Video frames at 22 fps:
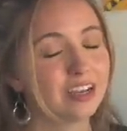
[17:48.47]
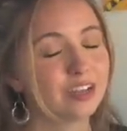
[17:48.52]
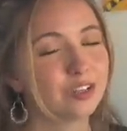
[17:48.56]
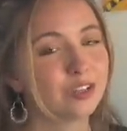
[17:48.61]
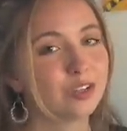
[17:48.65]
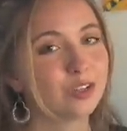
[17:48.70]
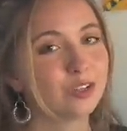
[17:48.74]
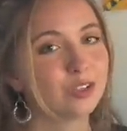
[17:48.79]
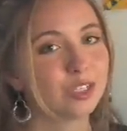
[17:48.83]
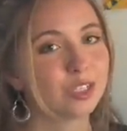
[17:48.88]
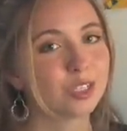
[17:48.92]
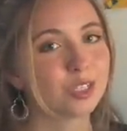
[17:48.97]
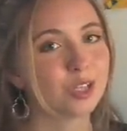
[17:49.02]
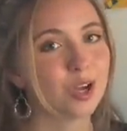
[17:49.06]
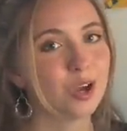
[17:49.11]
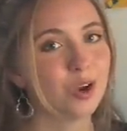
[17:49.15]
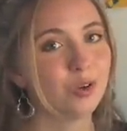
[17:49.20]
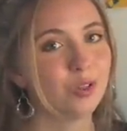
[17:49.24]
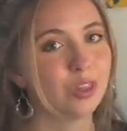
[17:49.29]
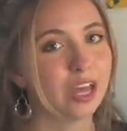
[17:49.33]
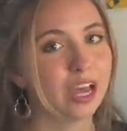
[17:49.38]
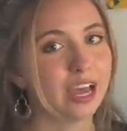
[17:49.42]
So just
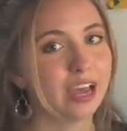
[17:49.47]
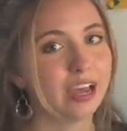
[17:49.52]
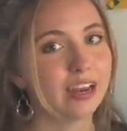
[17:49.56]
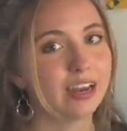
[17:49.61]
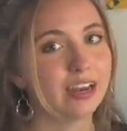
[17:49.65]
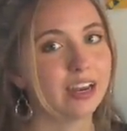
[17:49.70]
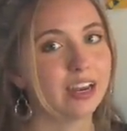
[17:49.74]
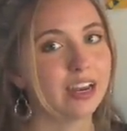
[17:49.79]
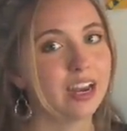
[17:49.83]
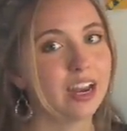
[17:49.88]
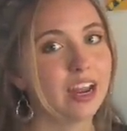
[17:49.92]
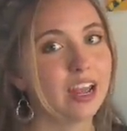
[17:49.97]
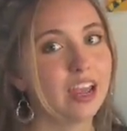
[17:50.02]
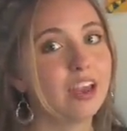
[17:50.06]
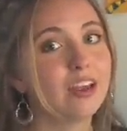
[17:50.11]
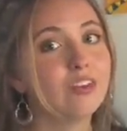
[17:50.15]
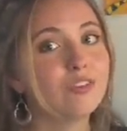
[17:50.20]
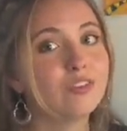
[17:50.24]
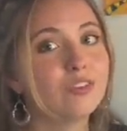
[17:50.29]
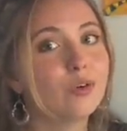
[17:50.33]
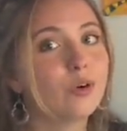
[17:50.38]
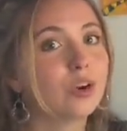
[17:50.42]
know that
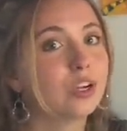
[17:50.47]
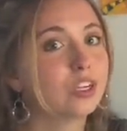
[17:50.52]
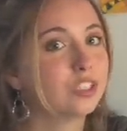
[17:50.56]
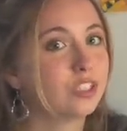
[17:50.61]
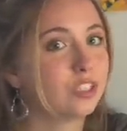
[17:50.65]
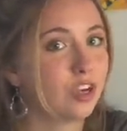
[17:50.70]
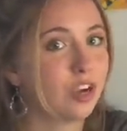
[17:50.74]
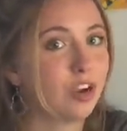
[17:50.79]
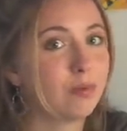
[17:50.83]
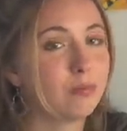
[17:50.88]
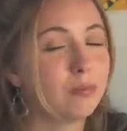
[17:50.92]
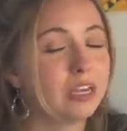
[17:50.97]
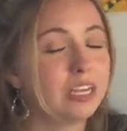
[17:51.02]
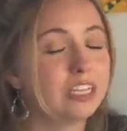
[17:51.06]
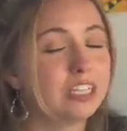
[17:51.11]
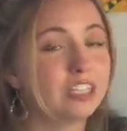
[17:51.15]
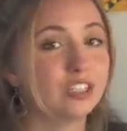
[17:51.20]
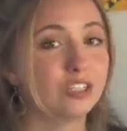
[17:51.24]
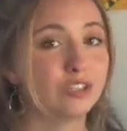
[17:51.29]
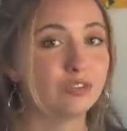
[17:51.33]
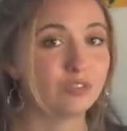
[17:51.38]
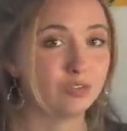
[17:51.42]
if you are determined
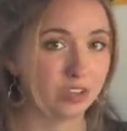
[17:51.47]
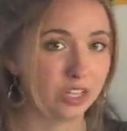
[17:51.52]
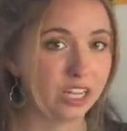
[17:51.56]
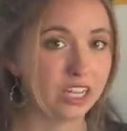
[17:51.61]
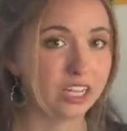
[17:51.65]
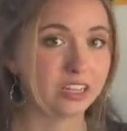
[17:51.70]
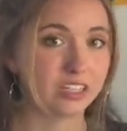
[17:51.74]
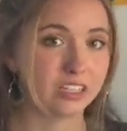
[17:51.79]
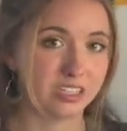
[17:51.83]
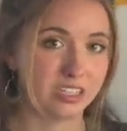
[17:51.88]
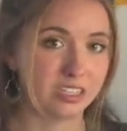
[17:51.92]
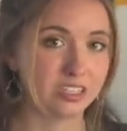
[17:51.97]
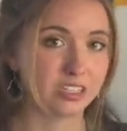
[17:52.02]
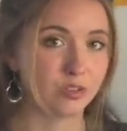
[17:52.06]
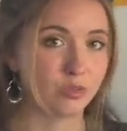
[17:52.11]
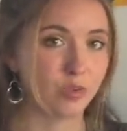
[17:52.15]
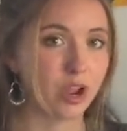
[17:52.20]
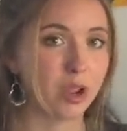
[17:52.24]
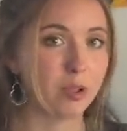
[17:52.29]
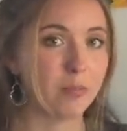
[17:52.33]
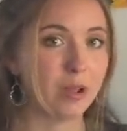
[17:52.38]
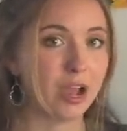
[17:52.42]
and you feel like this is the
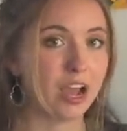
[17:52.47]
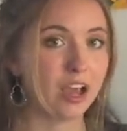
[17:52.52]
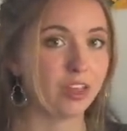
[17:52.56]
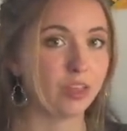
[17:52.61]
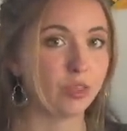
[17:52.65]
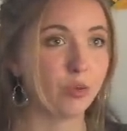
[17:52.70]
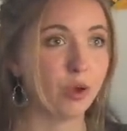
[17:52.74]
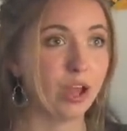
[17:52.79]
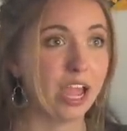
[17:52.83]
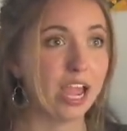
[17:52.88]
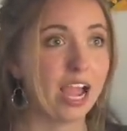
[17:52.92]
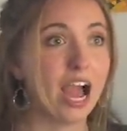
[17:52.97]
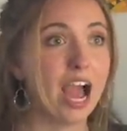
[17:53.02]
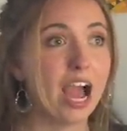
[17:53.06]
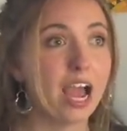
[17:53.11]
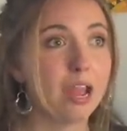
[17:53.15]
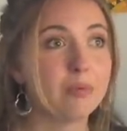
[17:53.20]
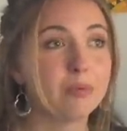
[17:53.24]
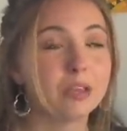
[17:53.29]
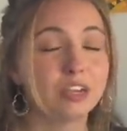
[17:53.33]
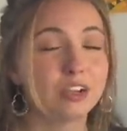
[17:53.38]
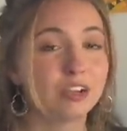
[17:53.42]
right pathway,
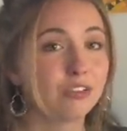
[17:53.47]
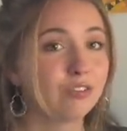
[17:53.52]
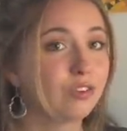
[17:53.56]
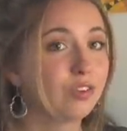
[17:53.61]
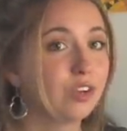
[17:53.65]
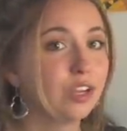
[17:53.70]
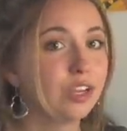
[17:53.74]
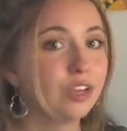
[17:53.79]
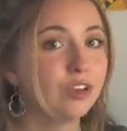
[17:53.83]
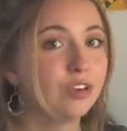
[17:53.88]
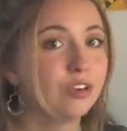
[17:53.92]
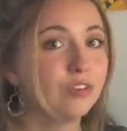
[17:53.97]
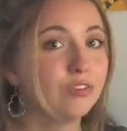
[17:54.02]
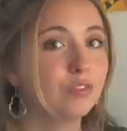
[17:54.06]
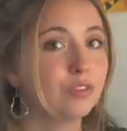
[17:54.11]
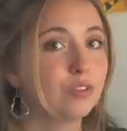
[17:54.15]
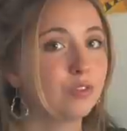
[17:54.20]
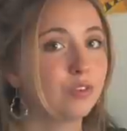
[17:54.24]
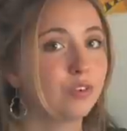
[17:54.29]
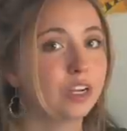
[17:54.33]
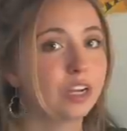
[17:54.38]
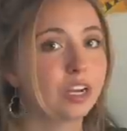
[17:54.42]
I'm here for you. Feel
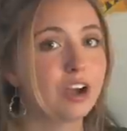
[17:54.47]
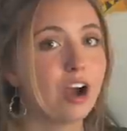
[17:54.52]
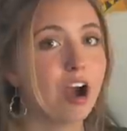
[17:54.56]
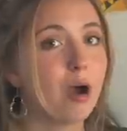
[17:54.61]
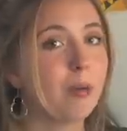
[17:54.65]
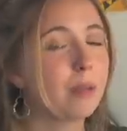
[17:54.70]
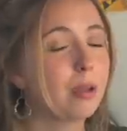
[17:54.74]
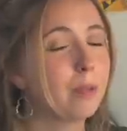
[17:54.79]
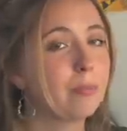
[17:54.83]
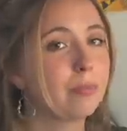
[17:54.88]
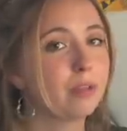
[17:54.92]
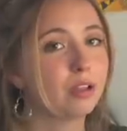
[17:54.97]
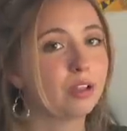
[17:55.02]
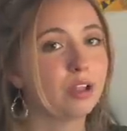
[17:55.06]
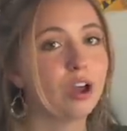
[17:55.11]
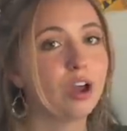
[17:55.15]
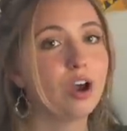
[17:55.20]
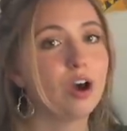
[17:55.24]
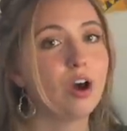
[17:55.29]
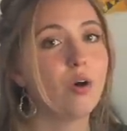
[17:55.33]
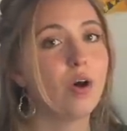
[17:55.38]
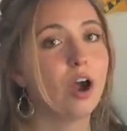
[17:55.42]
free to comment
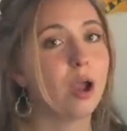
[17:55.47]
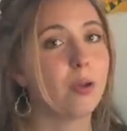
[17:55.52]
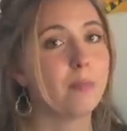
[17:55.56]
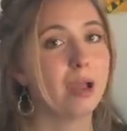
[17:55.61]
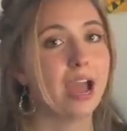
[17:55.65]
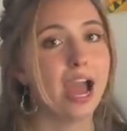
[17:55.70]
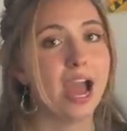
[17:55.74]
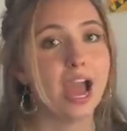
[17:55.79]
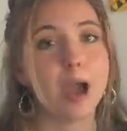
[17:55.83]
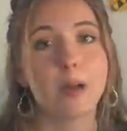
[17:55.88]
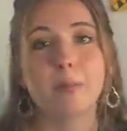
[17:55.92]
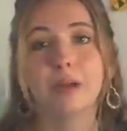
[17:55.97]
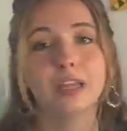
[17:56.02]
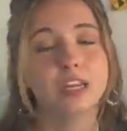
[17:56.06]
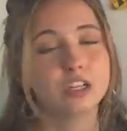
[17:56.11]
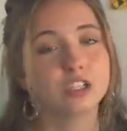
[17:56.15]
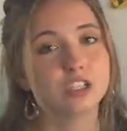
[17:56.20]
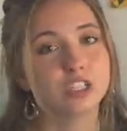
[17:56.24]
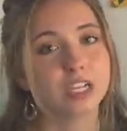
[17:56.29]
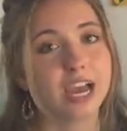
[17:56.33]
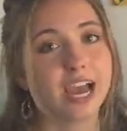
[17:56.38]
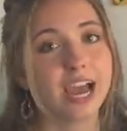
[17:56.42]
below. I'm happy to
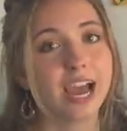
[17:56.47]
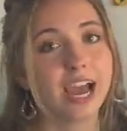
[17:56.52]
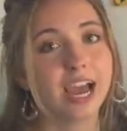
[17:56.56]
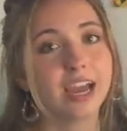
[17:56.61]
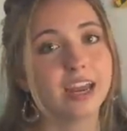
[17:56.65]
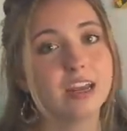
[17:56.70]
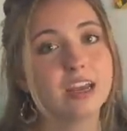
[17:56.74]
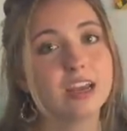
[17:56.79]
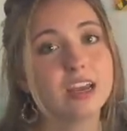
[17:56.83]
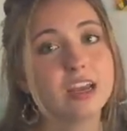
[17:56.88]
chat